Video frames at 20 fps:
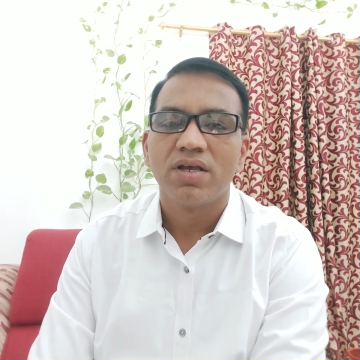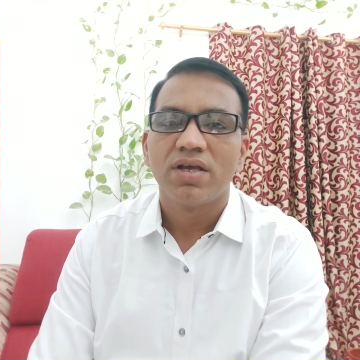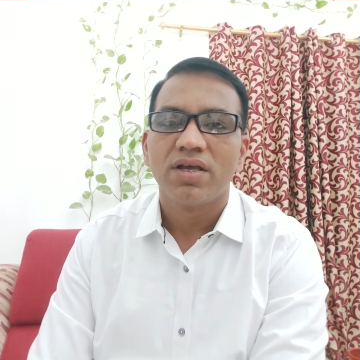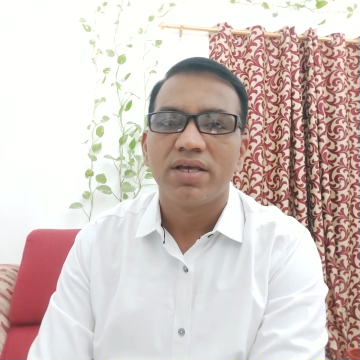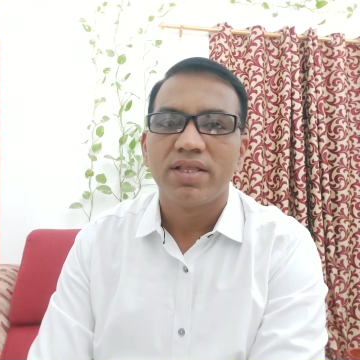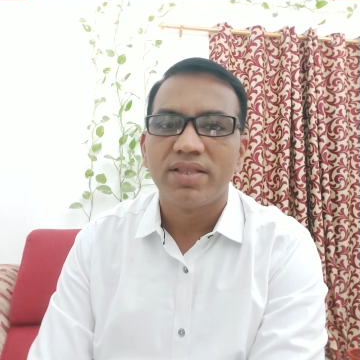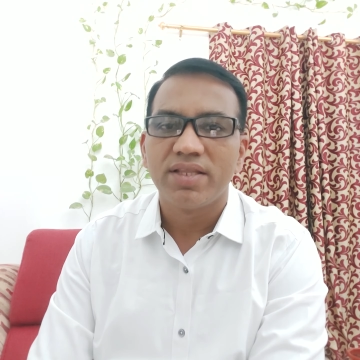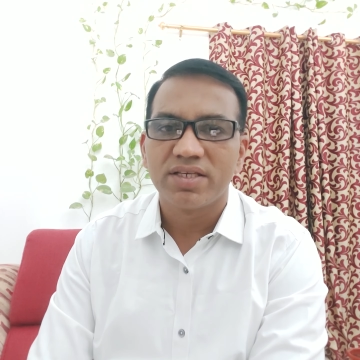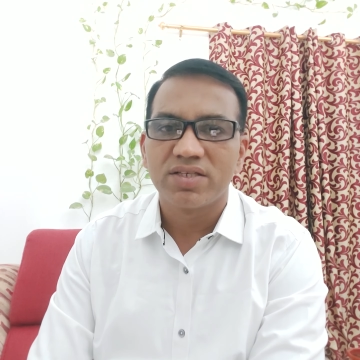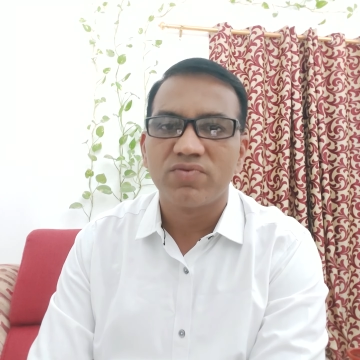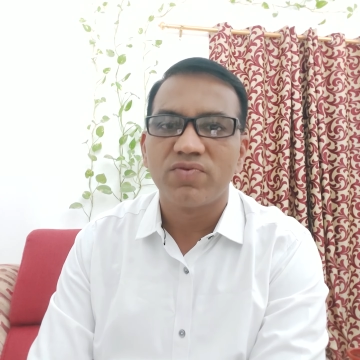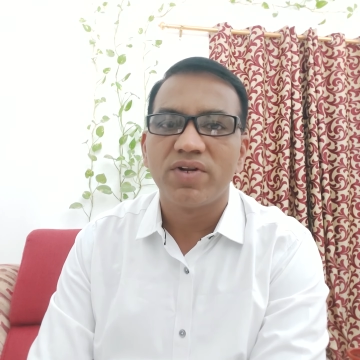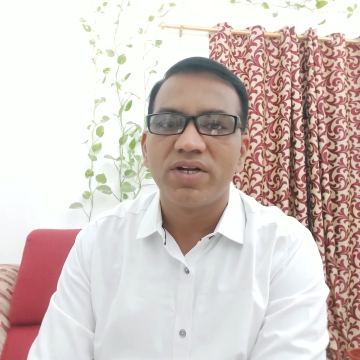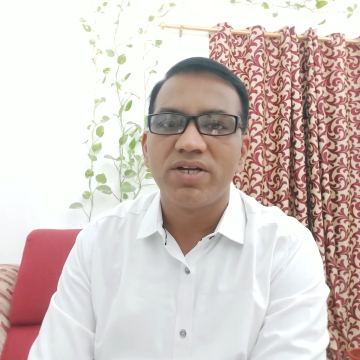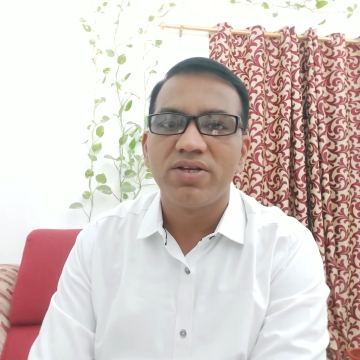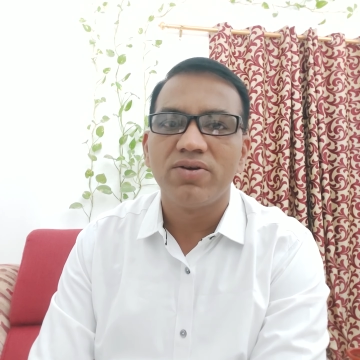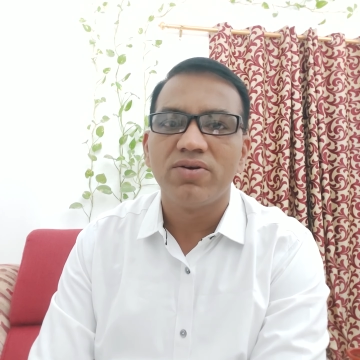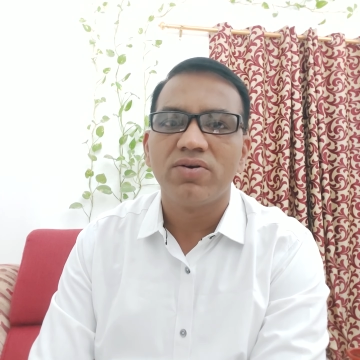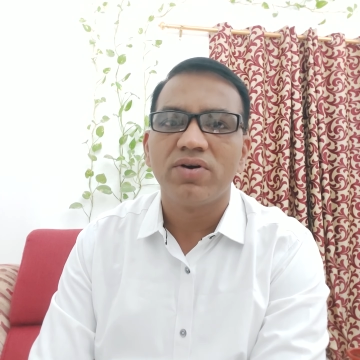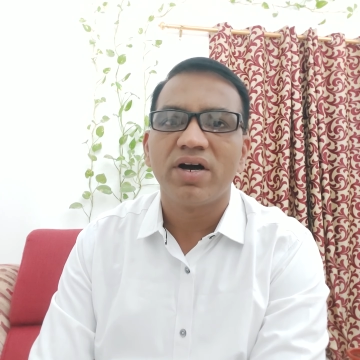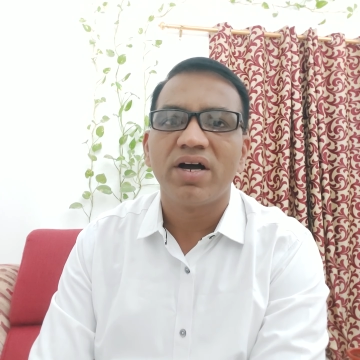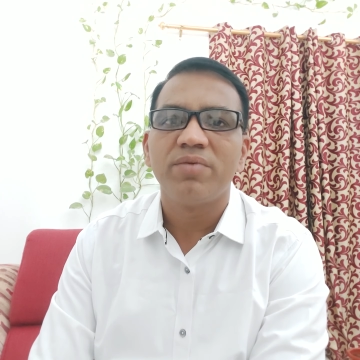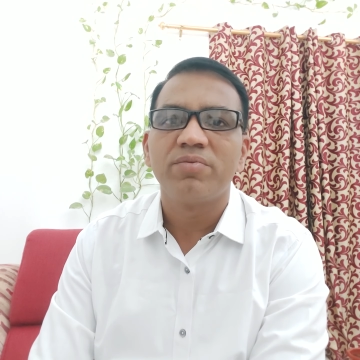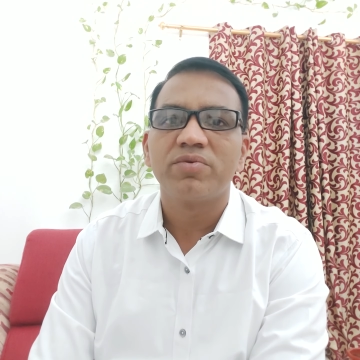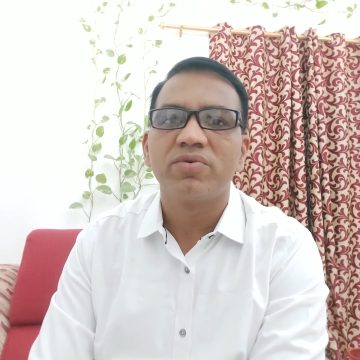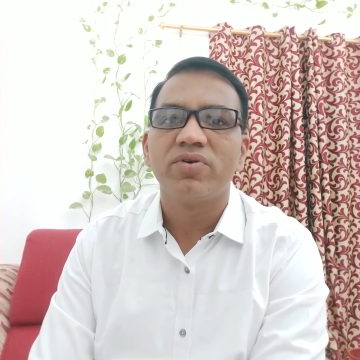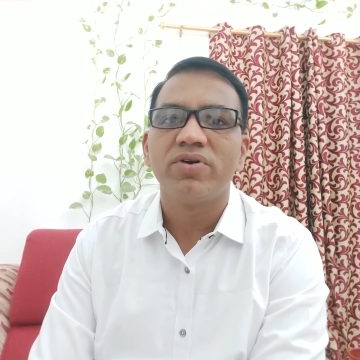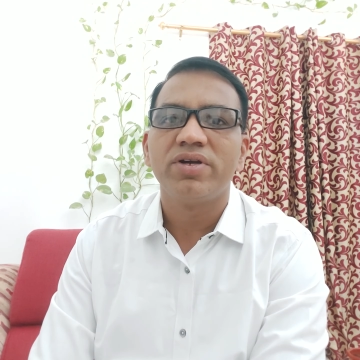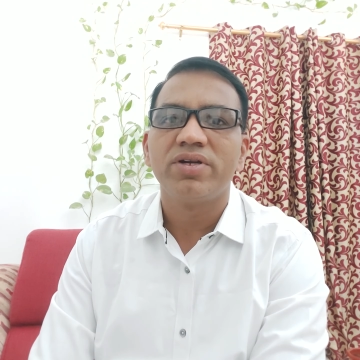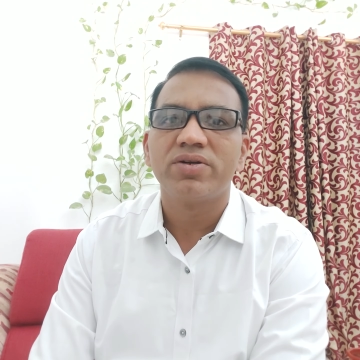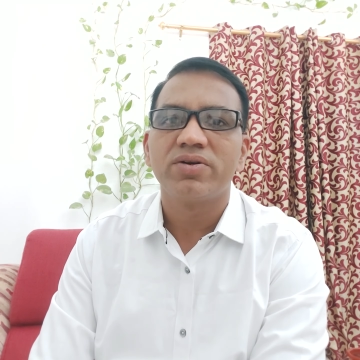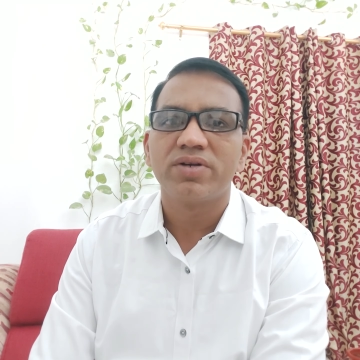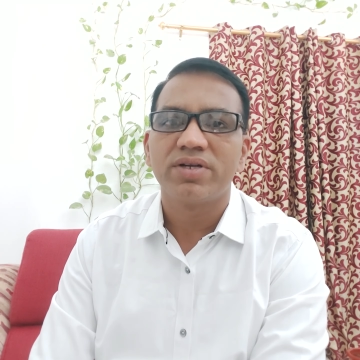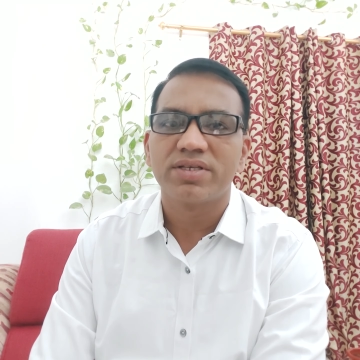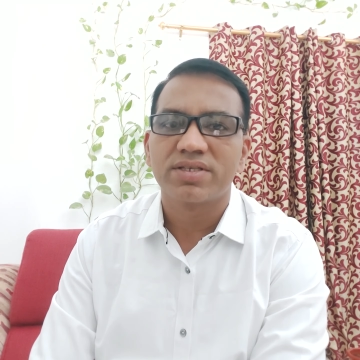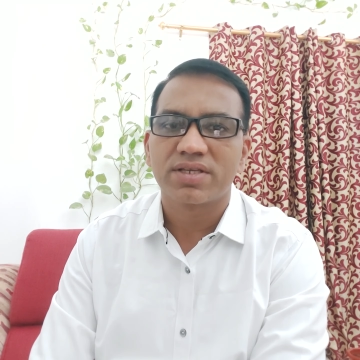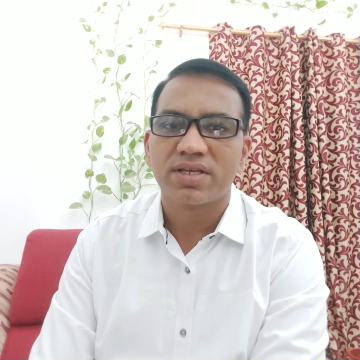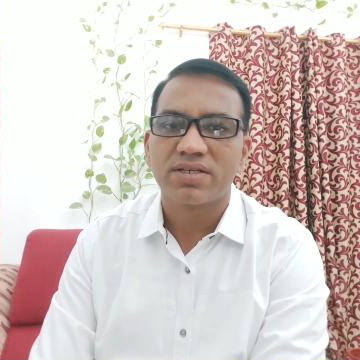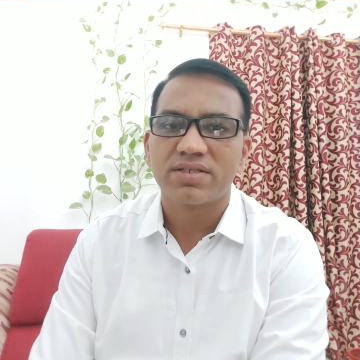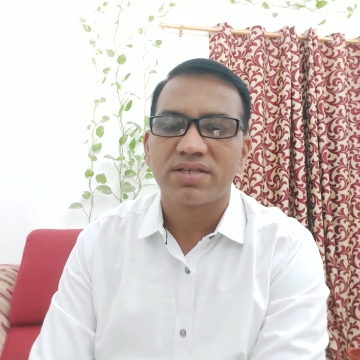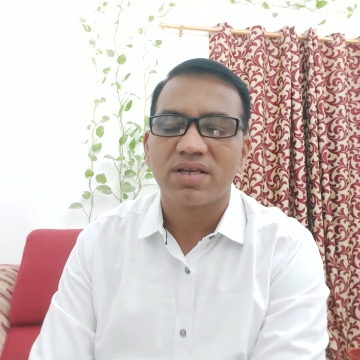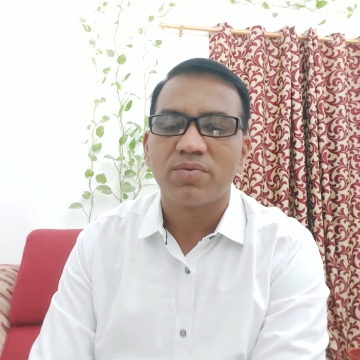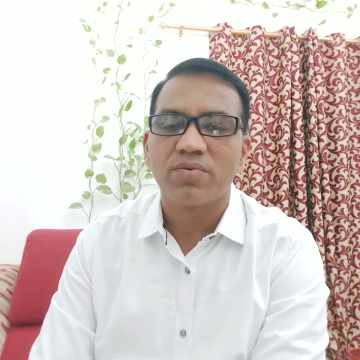In this video, I am going to discuss